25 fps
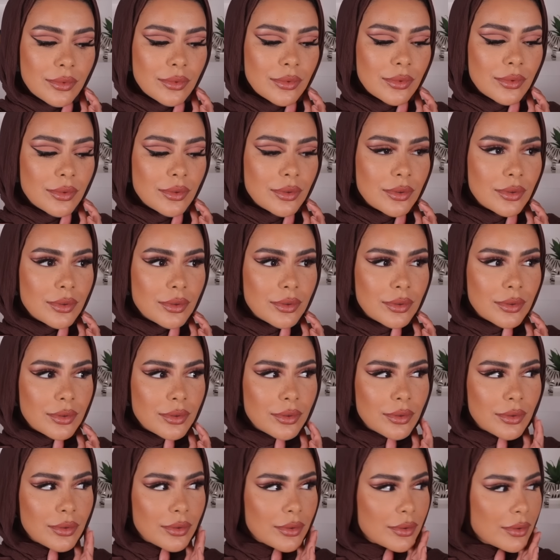
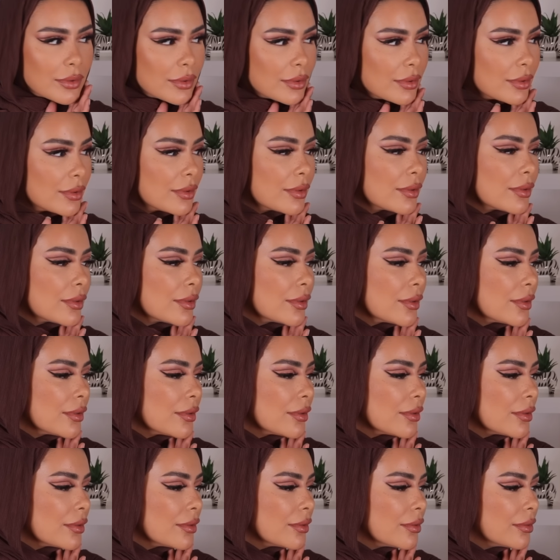
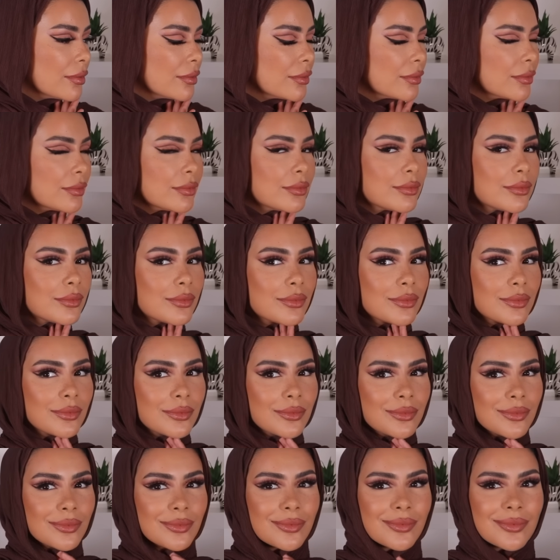
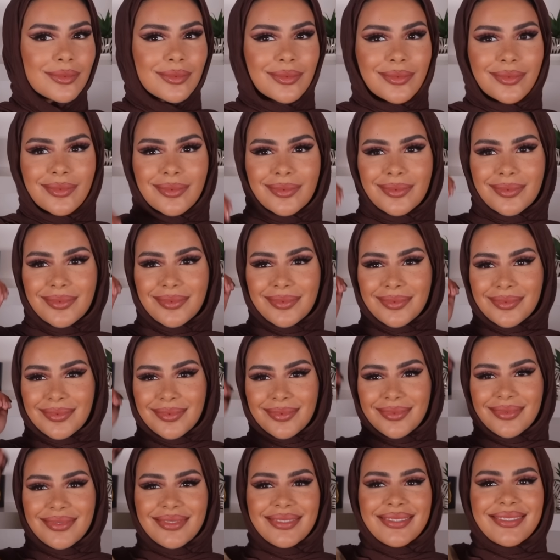
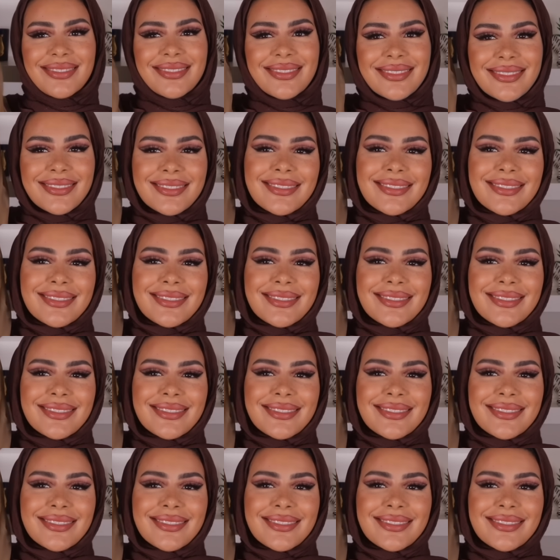(silence)